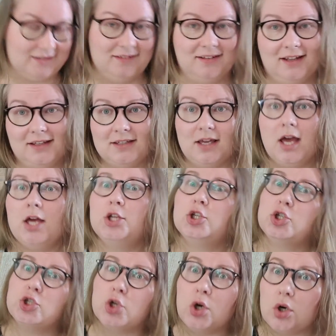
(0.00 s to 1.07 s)
Like
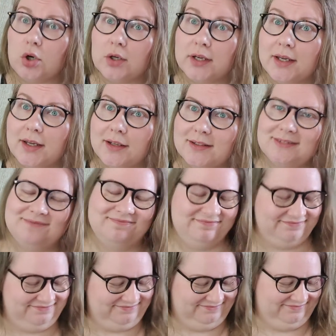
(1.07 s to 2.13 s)
talking.
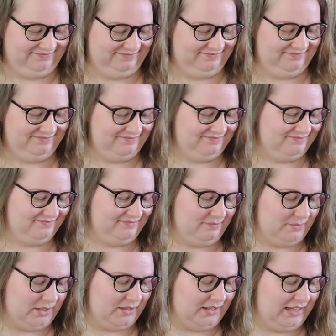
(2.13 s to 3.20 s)

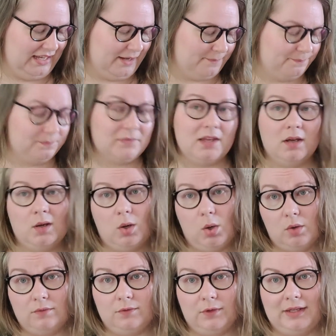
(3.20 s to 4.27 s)
But yeah,
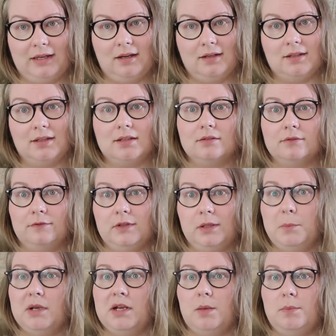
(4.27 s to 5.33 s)
hopefully I can
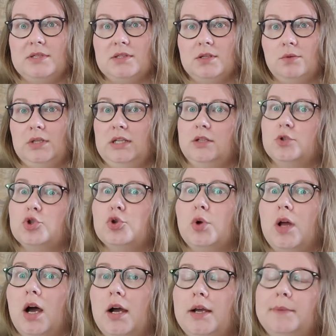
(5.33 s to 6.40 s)
film an episode in
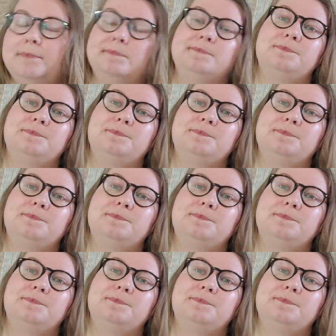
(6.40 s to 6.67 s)
July,